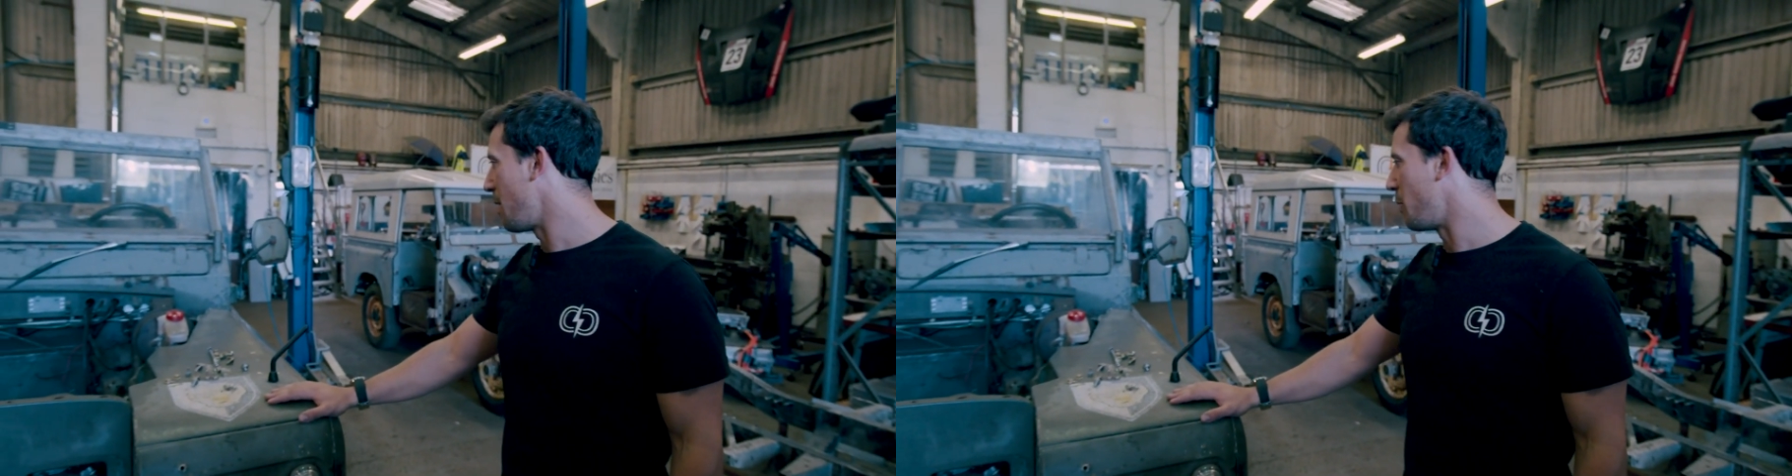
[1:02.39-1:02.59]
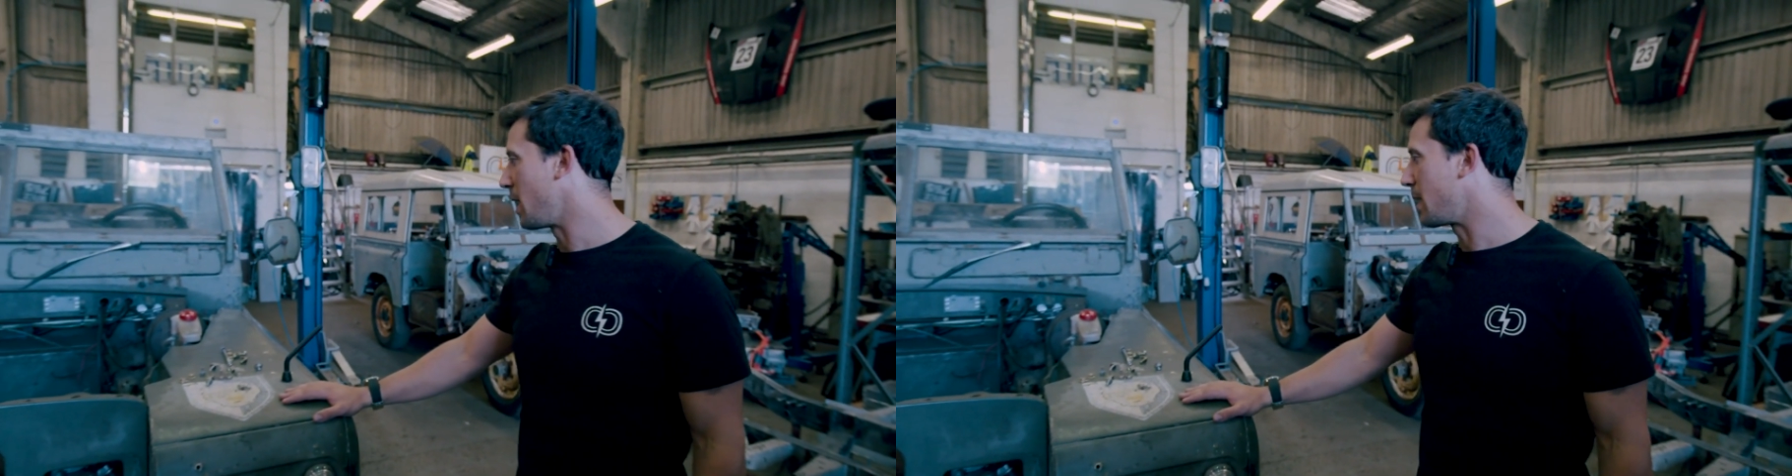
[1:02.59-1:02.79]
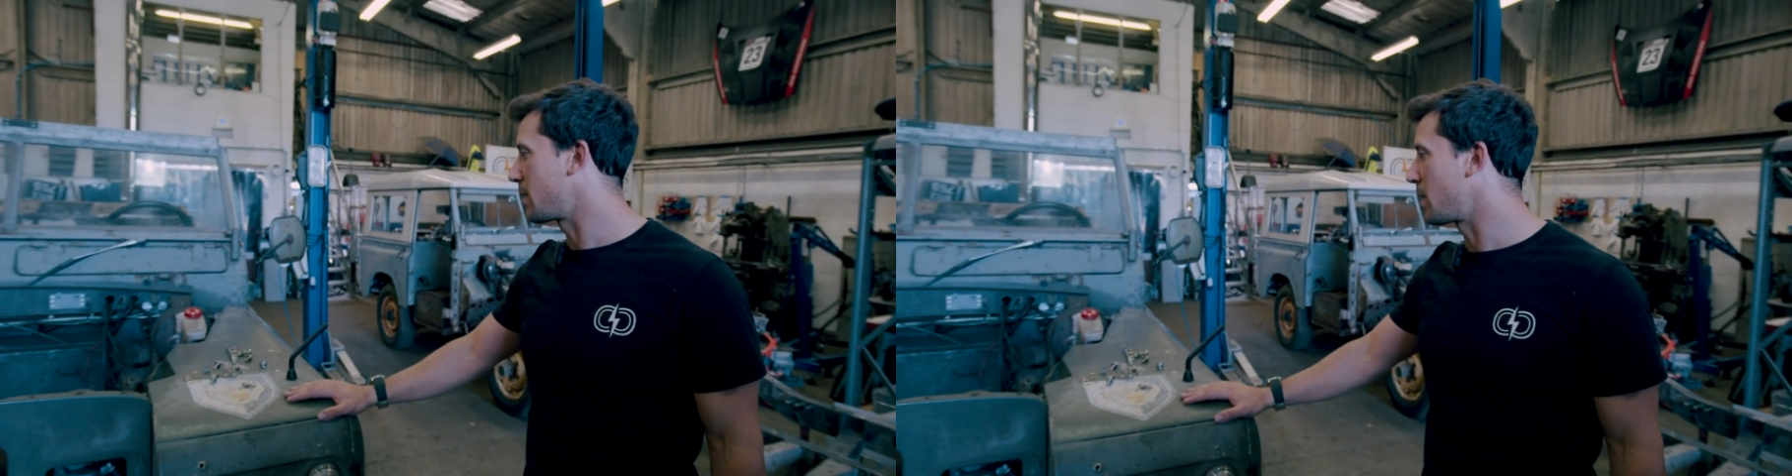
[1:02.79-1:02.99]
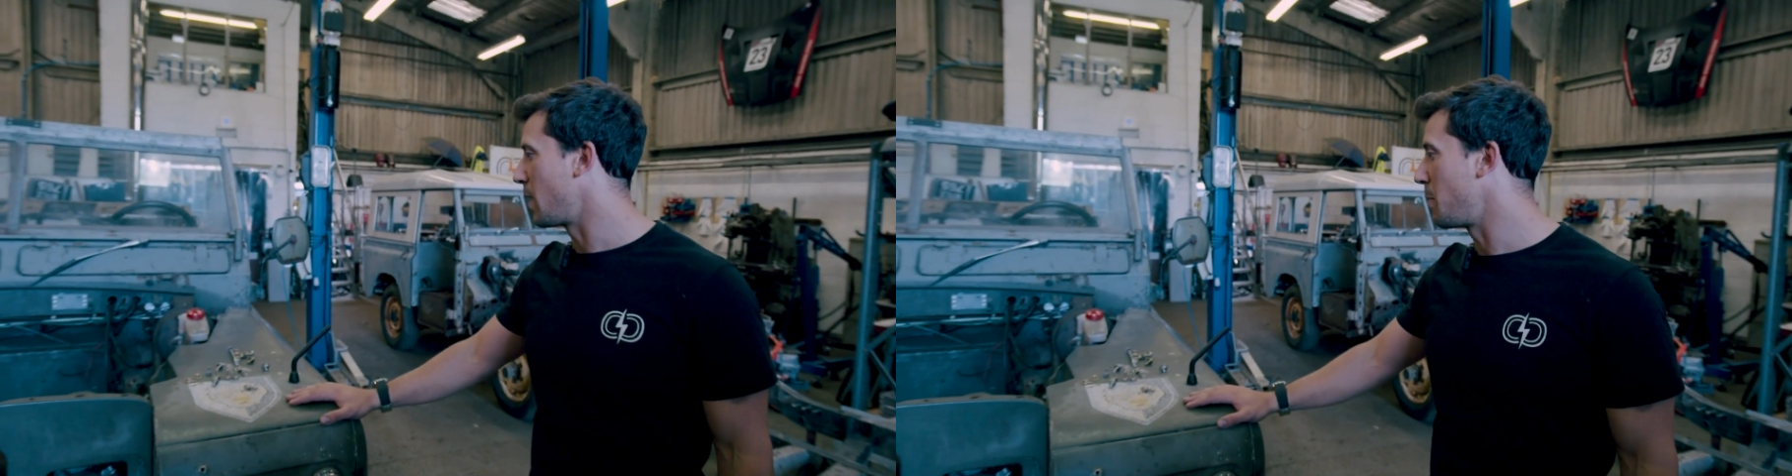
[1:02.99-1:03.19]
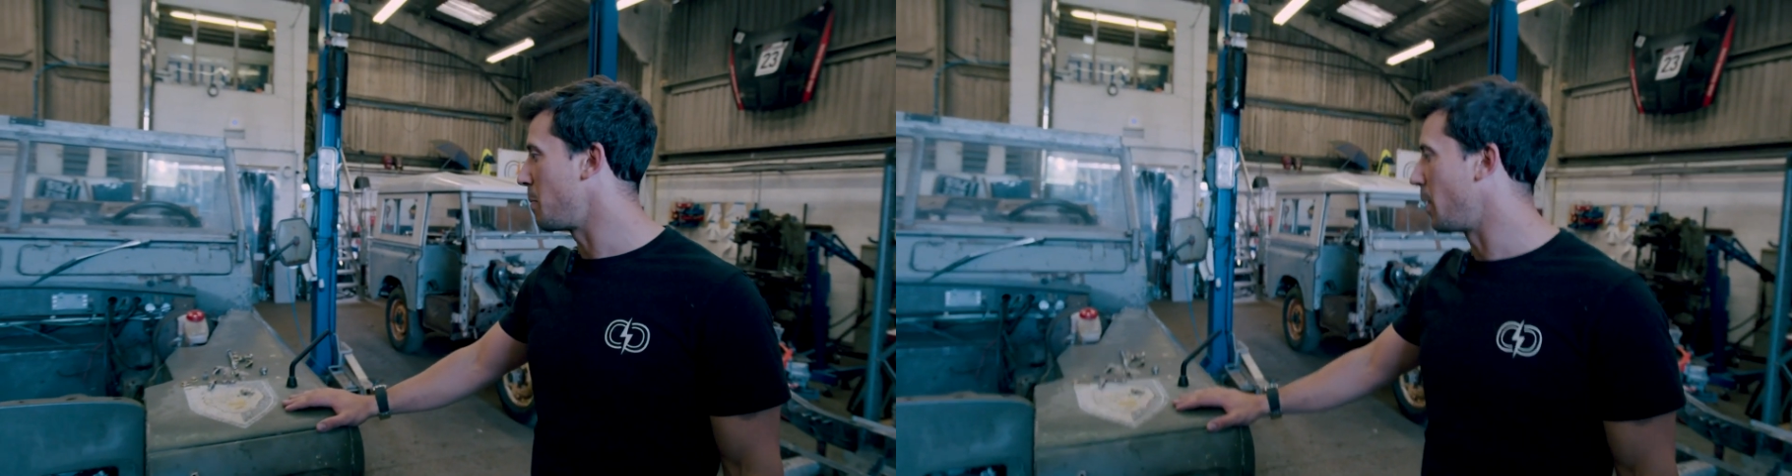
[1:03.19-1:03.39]
we're going
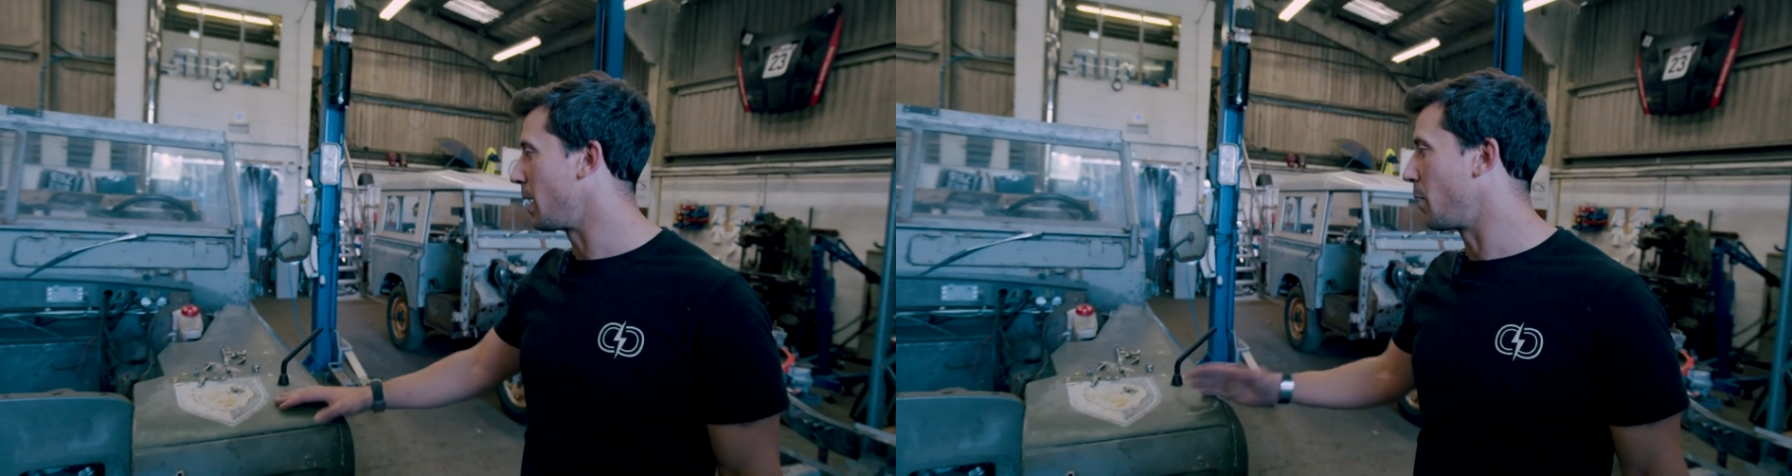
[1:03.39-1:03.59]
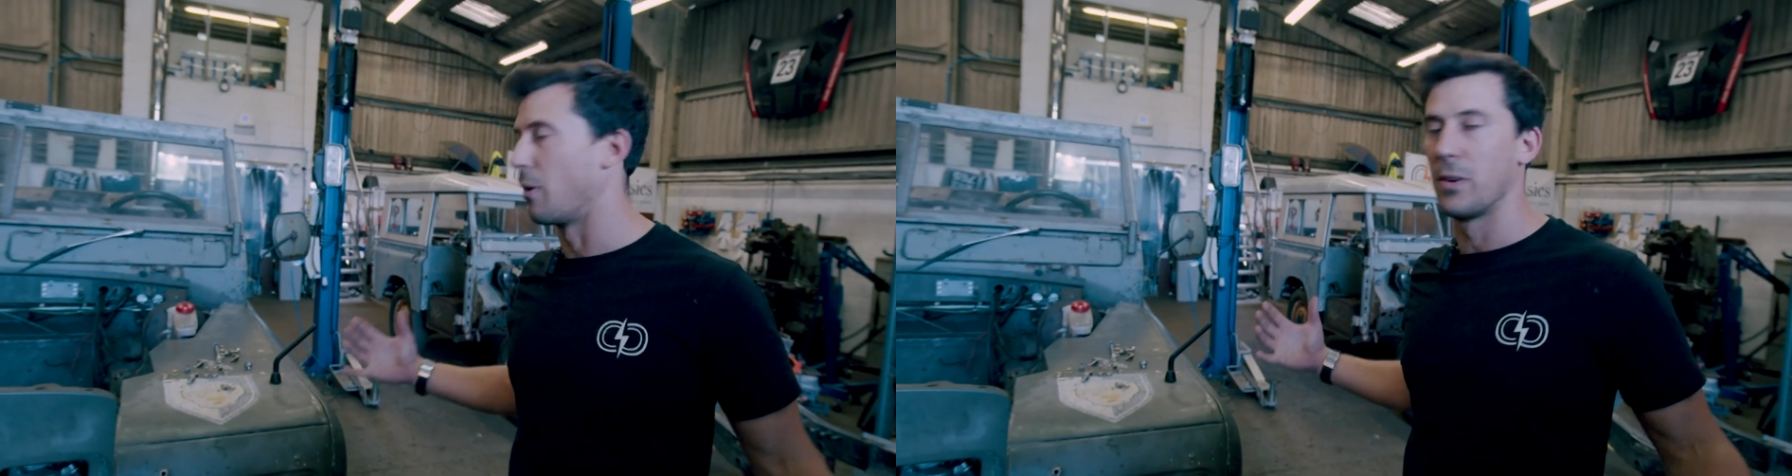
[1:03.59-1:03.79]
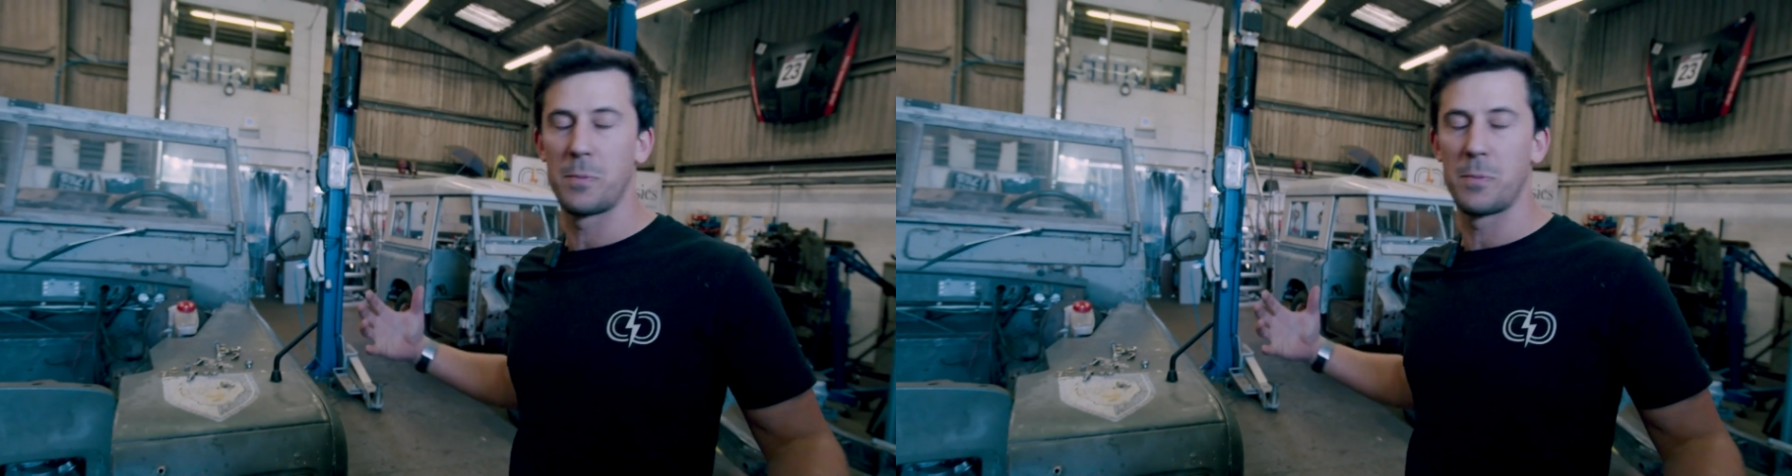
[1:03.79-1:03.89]
to be putting all of its